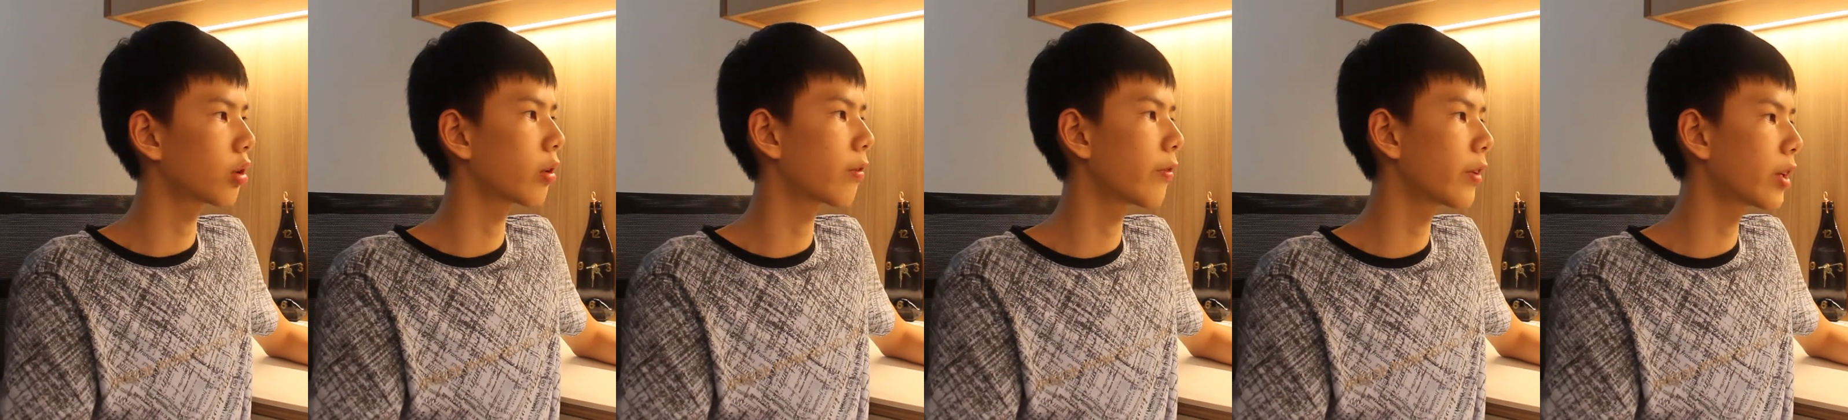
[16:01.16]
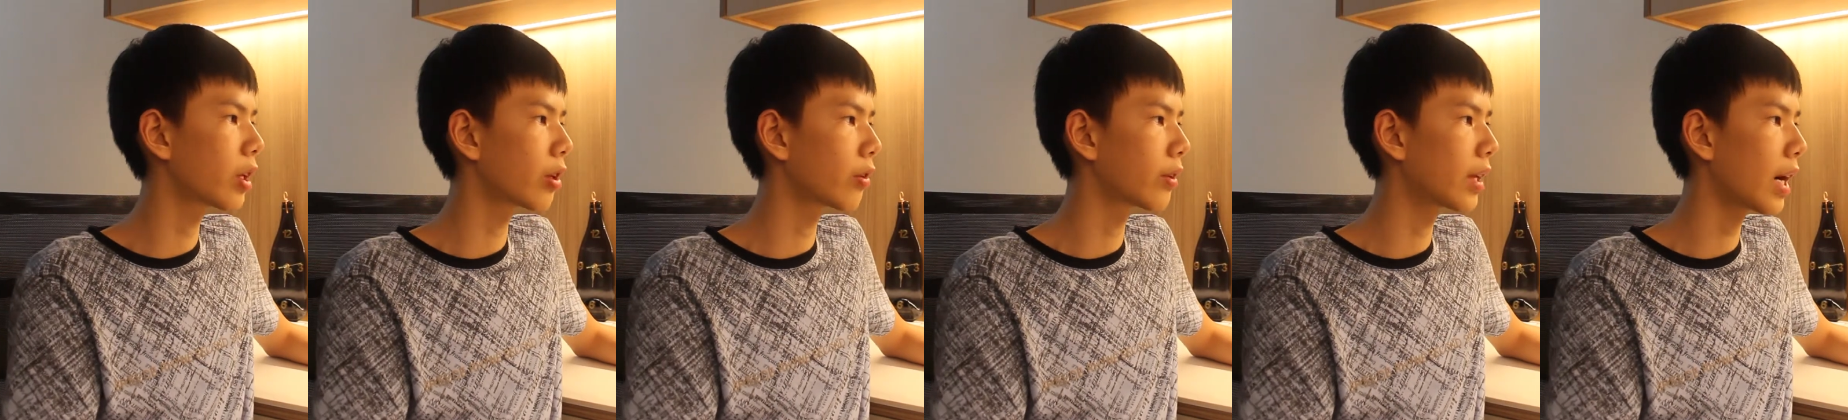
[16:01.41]
the
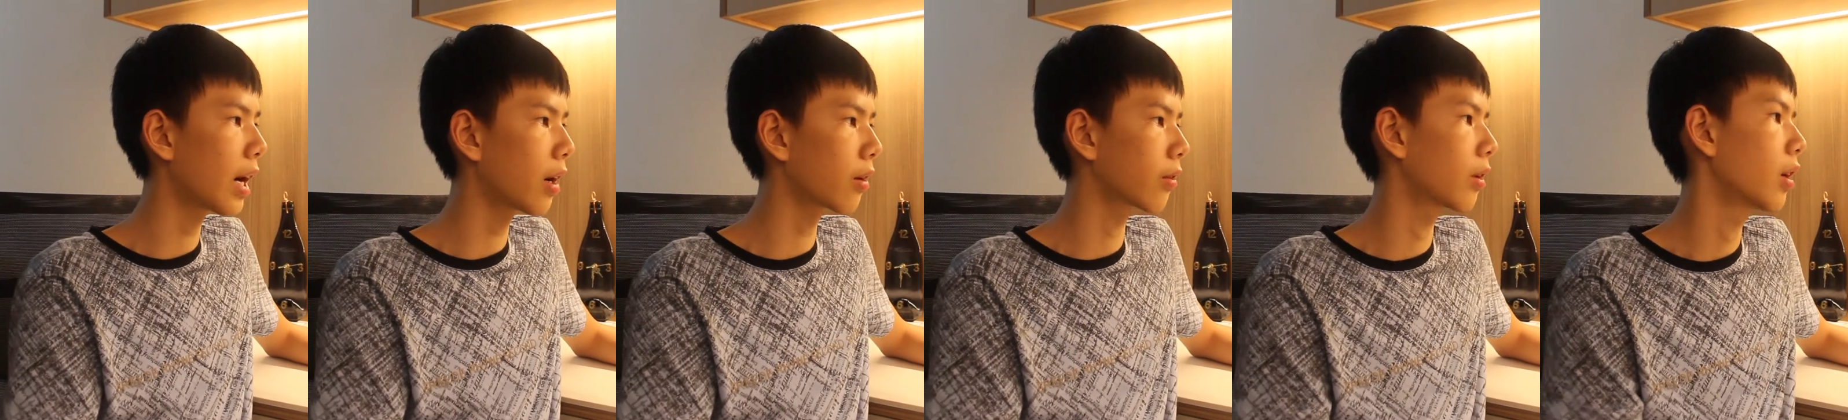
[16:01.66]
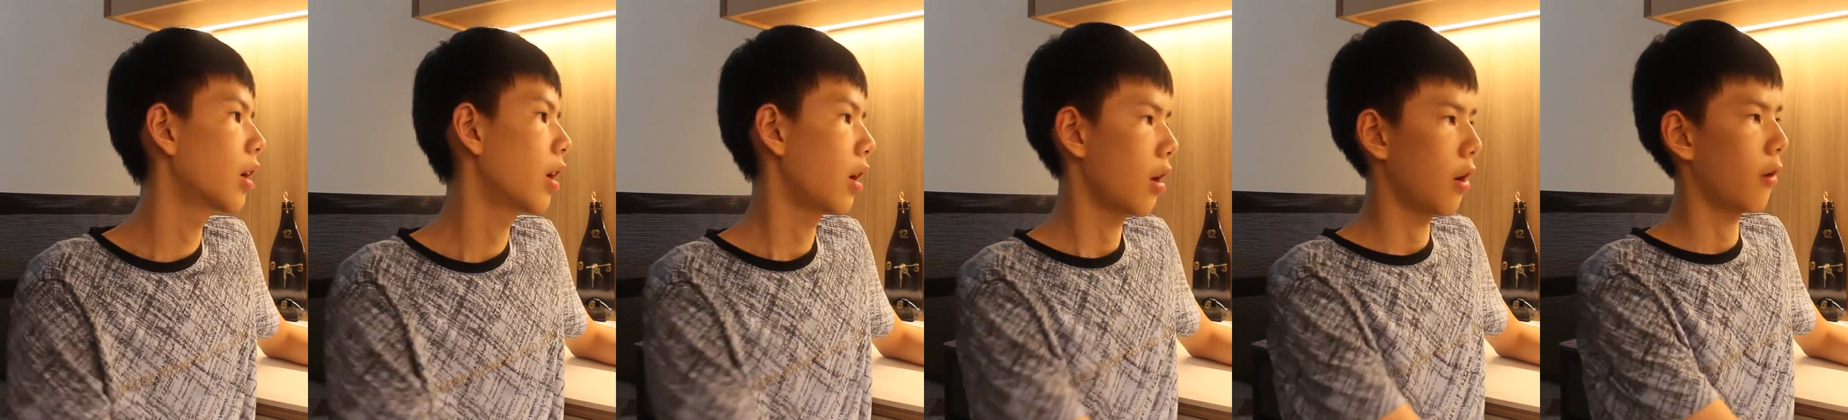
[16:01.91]
video down.
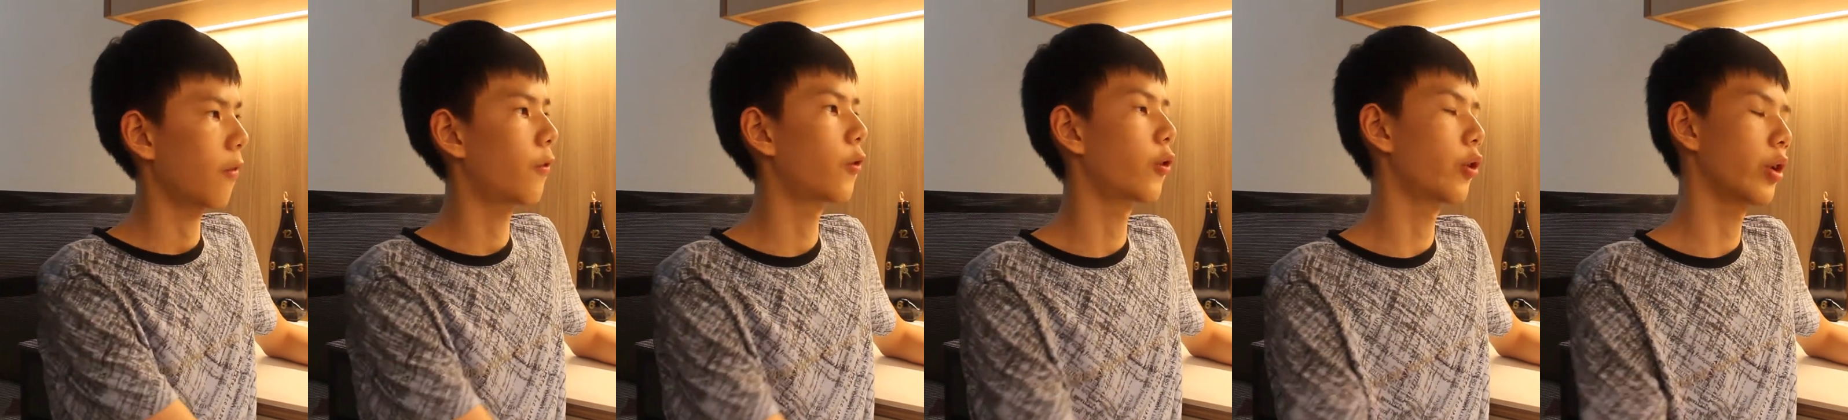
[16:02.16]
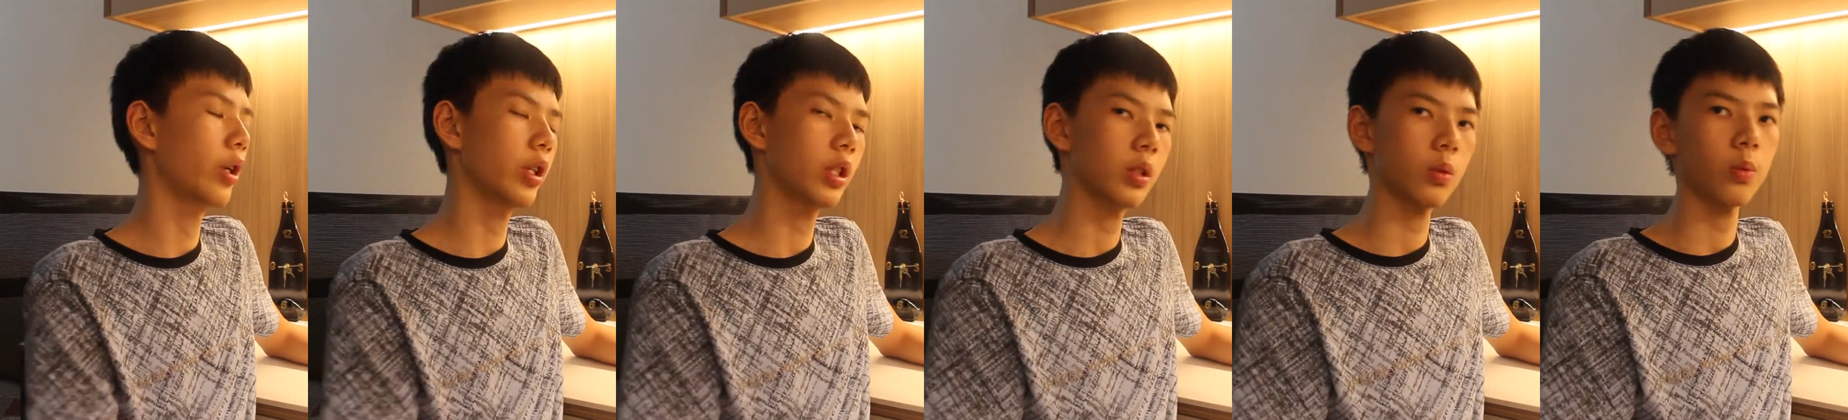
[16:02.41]

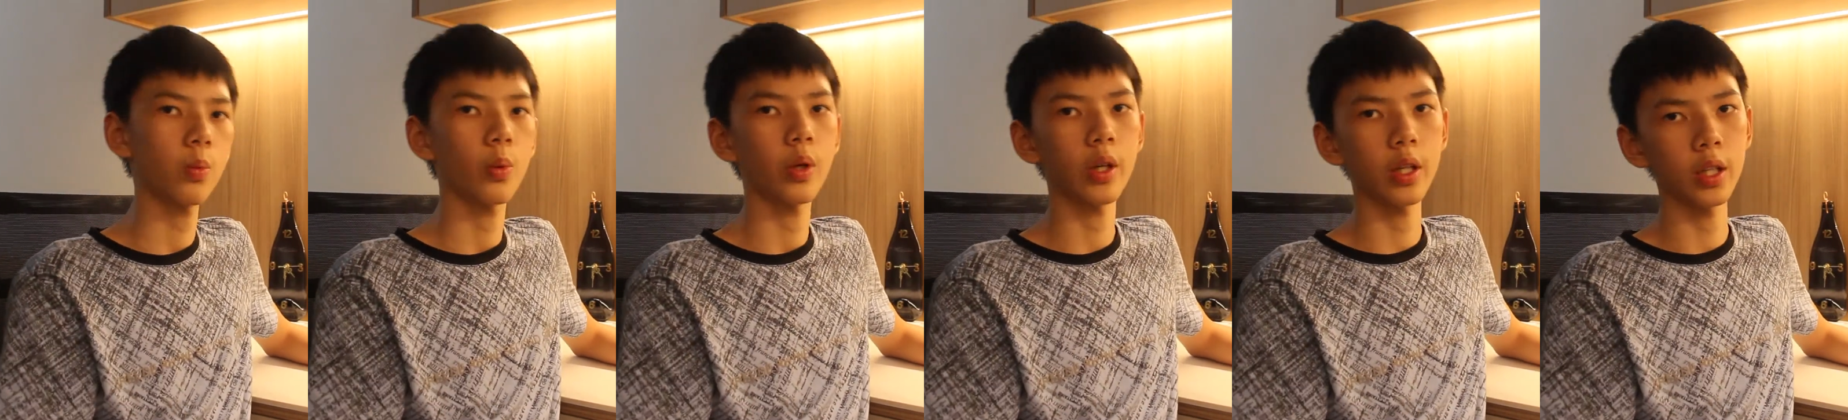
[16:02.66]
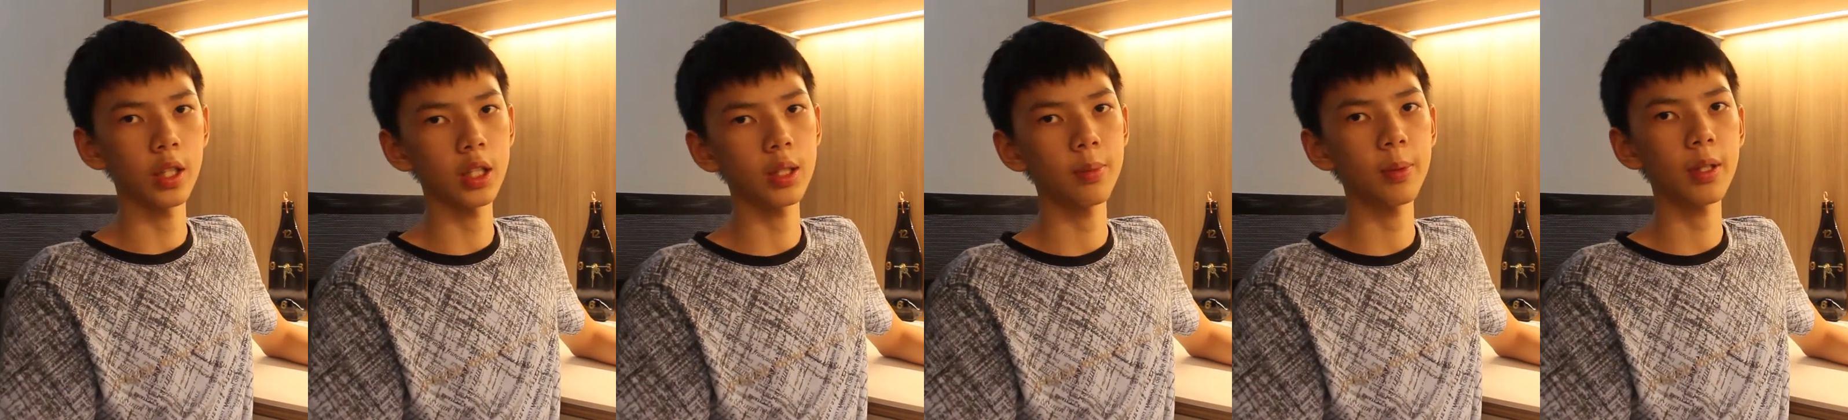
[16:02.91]
For us, we're
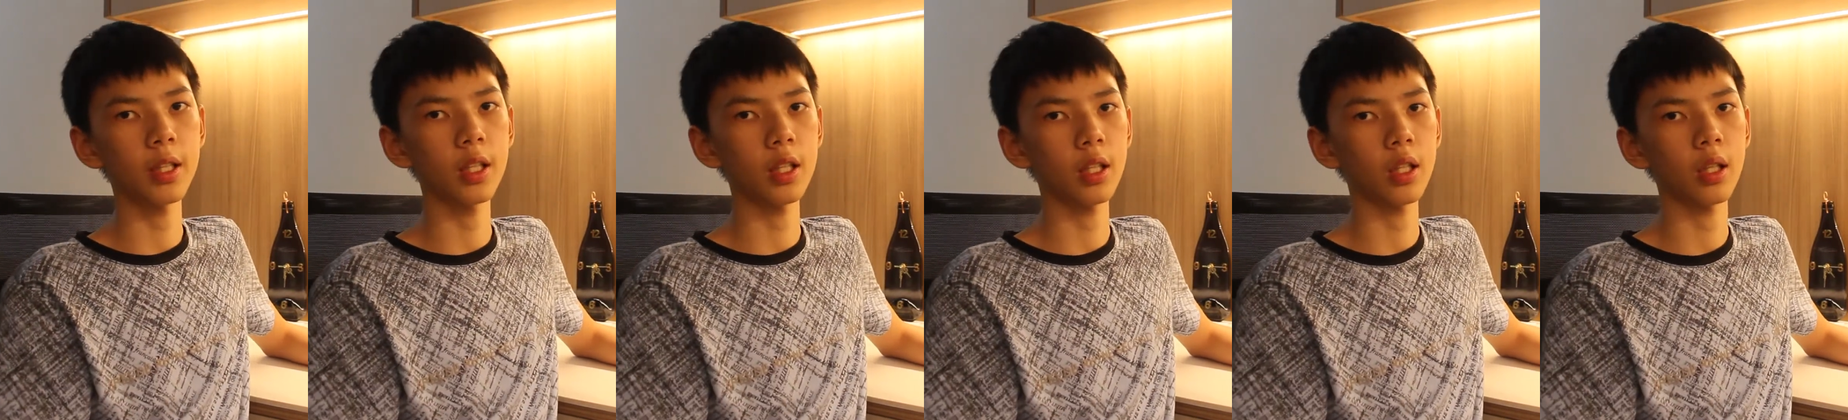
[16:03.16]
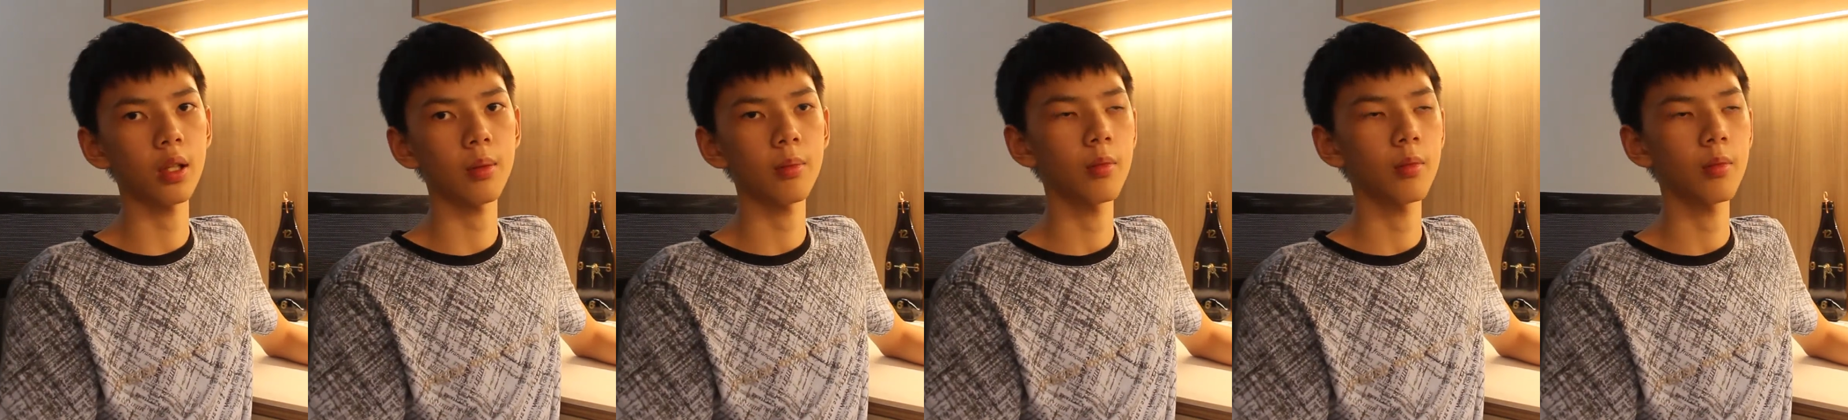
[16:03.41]
gonna speed it up.